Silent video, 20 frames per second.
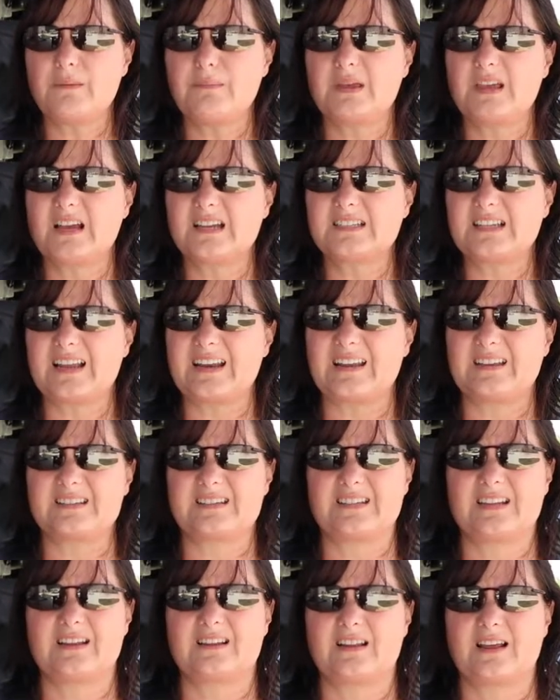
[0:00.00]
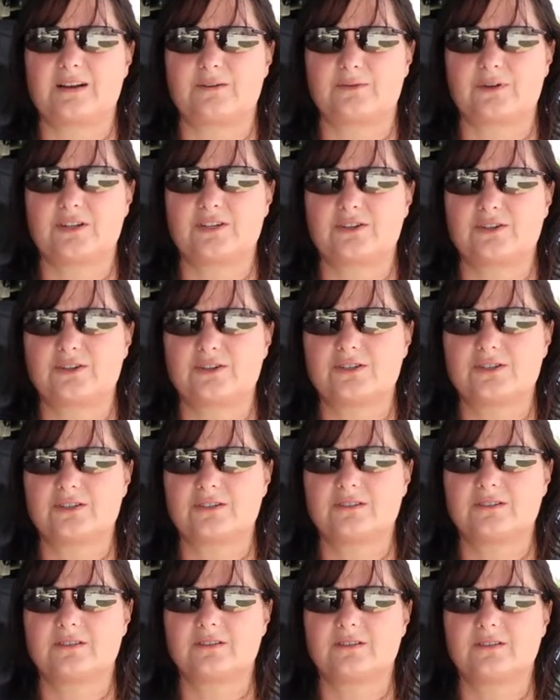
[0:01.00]
because I didn't see a lot of
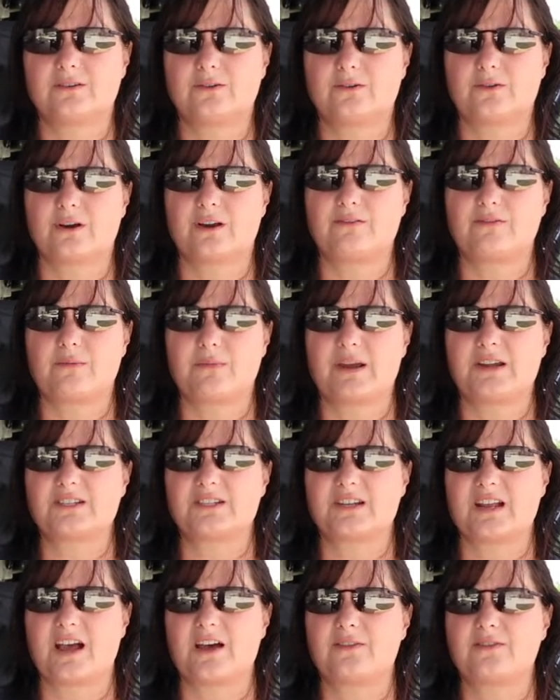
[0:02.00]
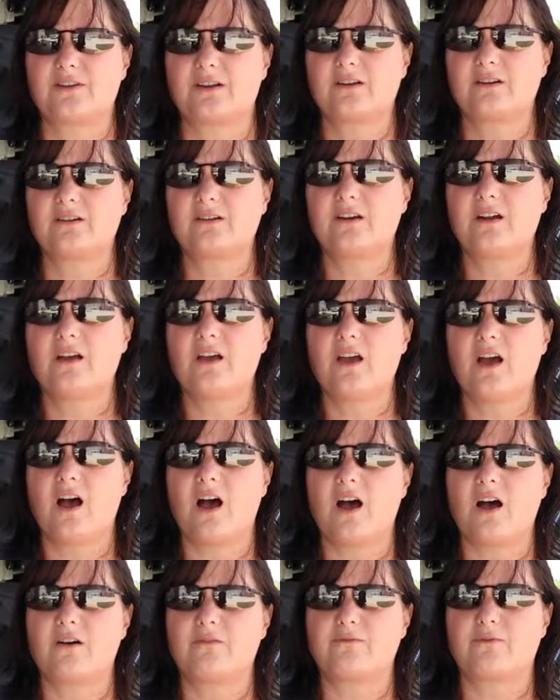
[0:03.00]
research or information out there
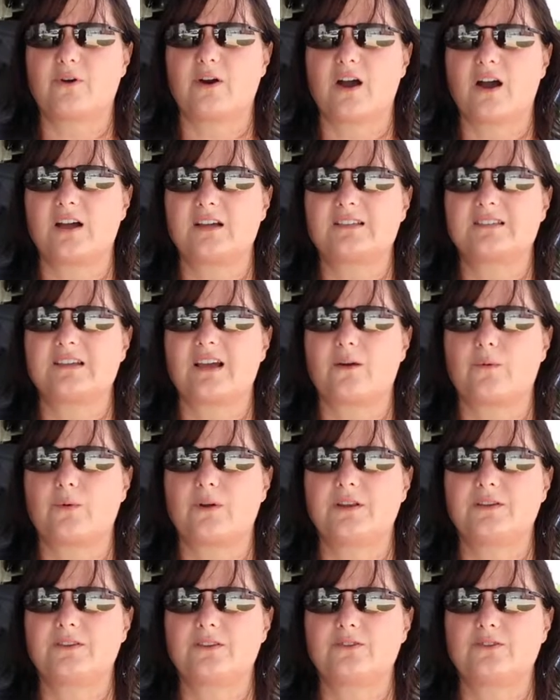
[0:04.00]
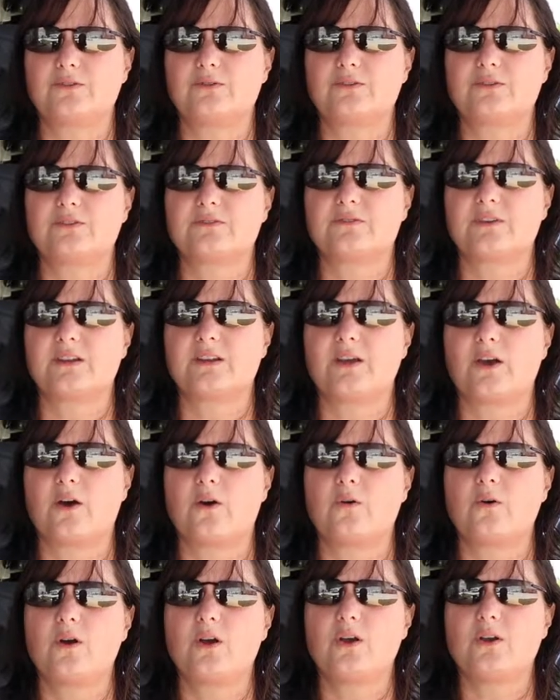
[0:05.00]
uh, for us. I wanted to do this
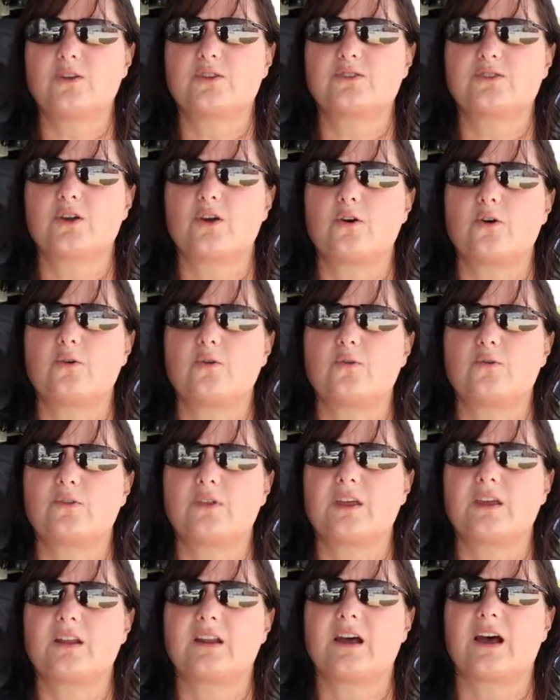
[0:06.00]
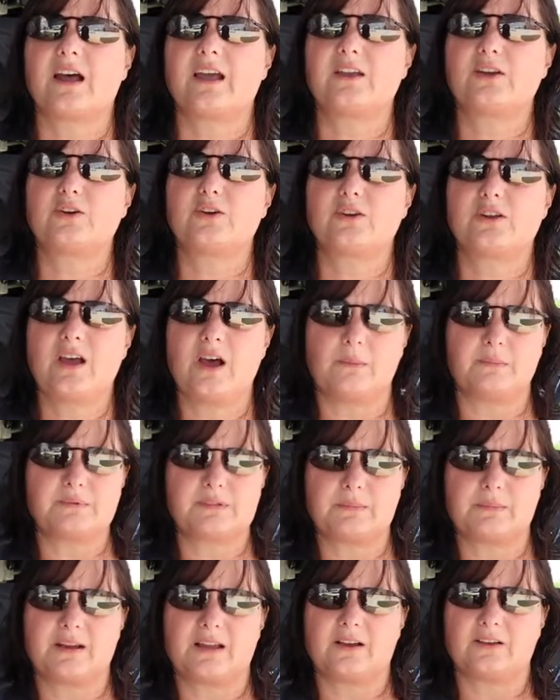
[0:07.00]
video so then I could help
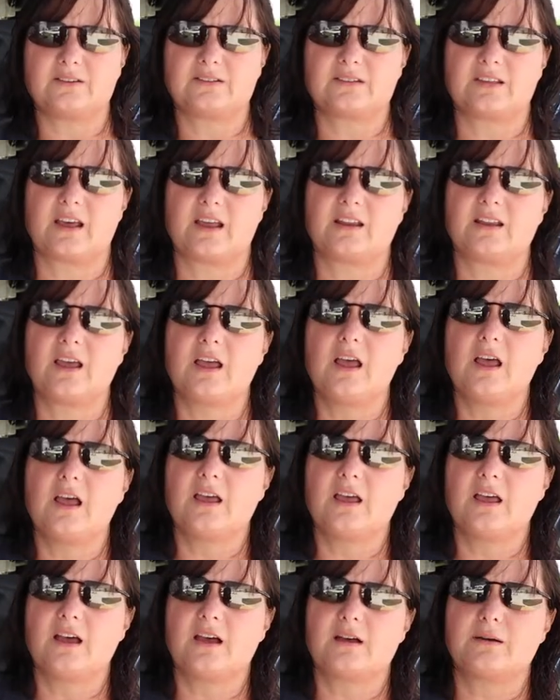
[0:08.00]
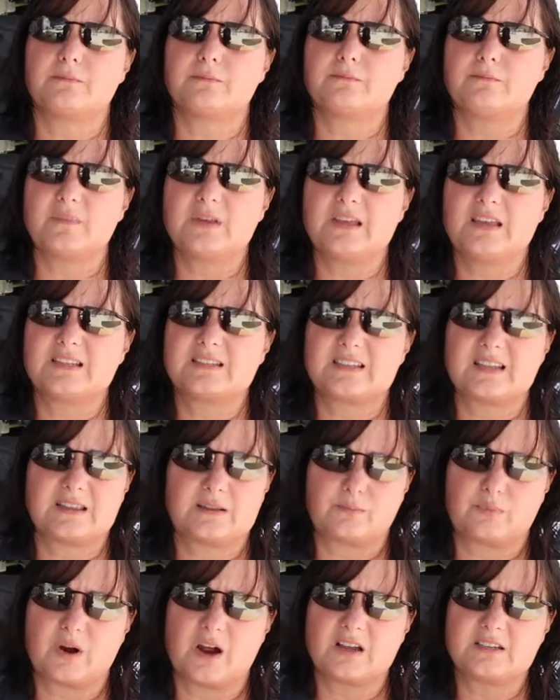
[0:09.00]
somebody else that um, is in
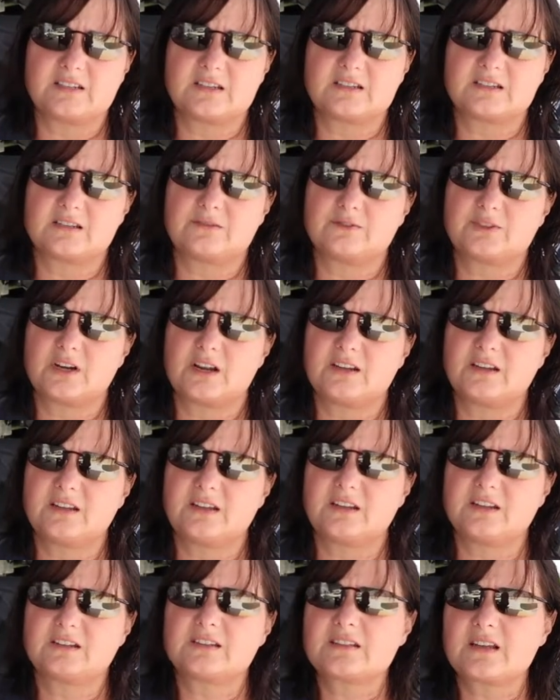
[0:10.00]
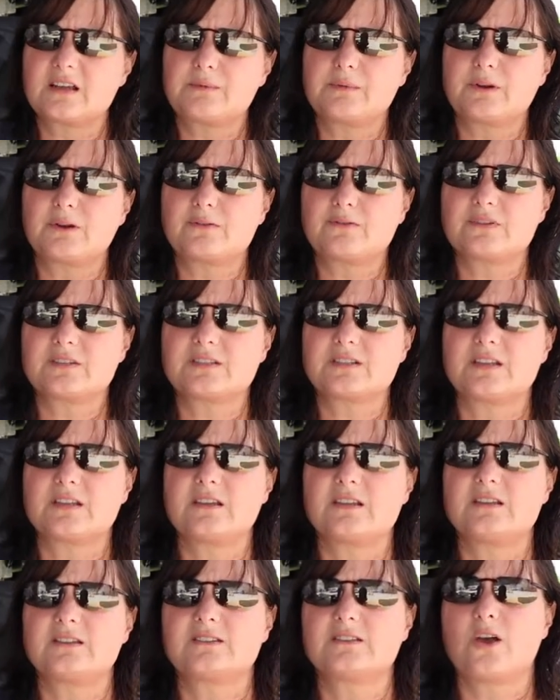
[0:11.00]
the process of trying to get an assignment
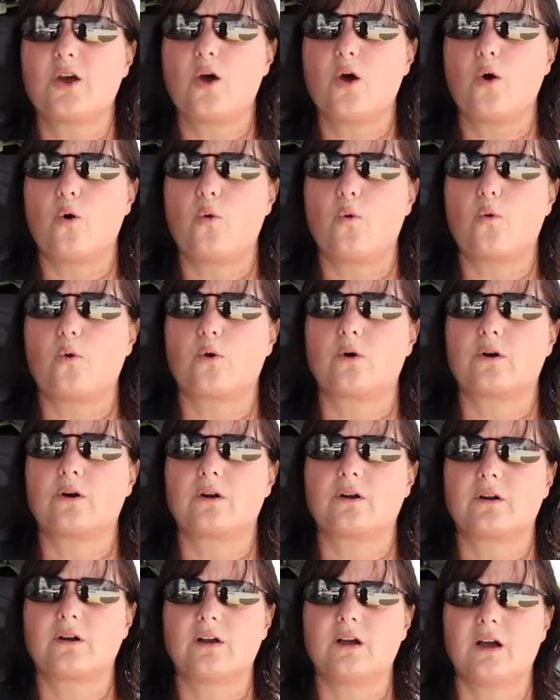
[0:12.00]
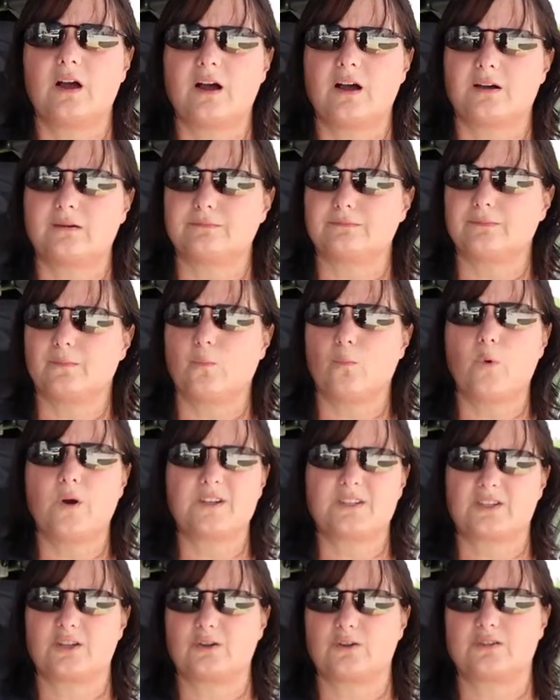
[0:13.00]
overseas or um,
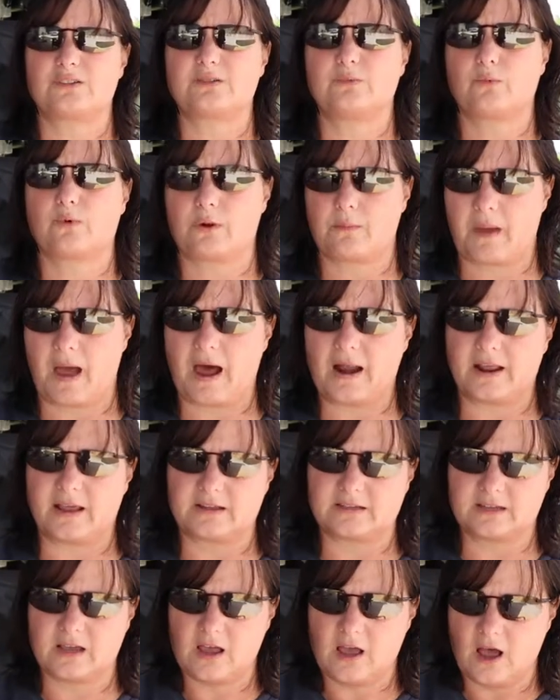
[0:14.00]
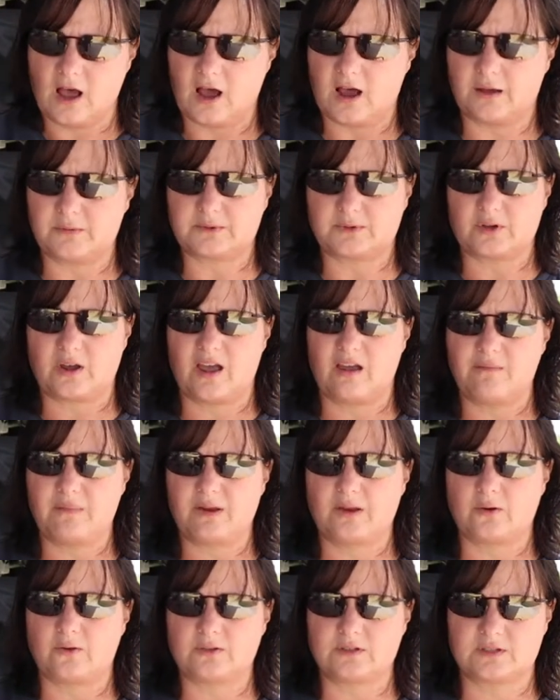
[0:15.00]
wants to learn some more about it. Um, so I have
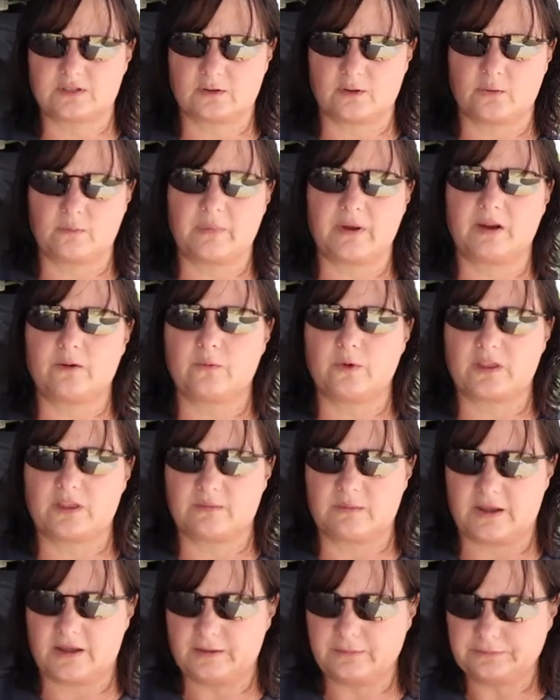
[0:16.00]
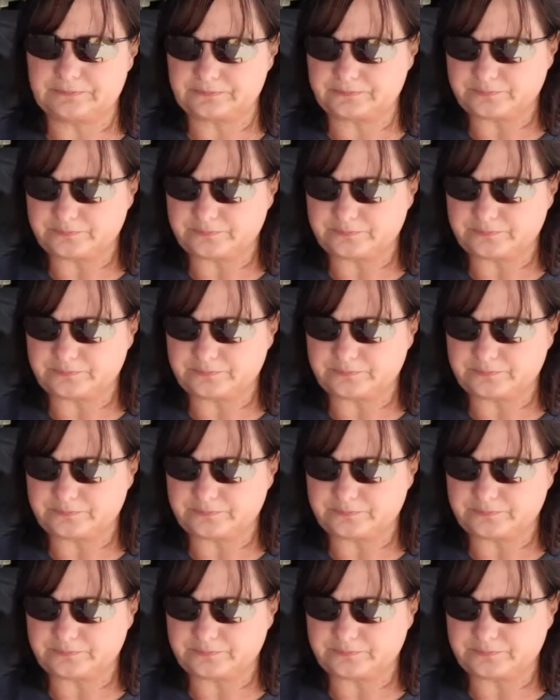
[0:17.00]
my notes, so bear with me.